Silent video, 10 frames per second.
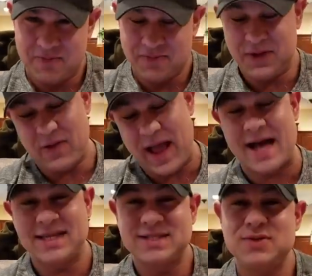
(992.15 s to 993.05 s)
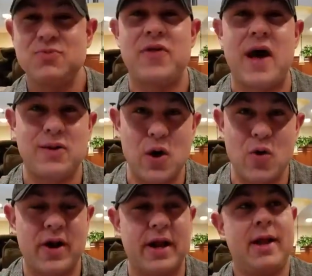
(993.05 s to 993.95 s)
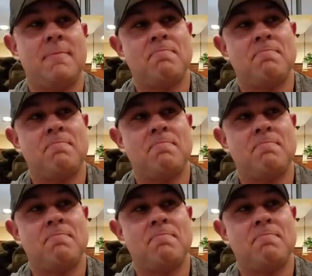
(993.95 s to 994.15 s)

you know, asked without lowering it.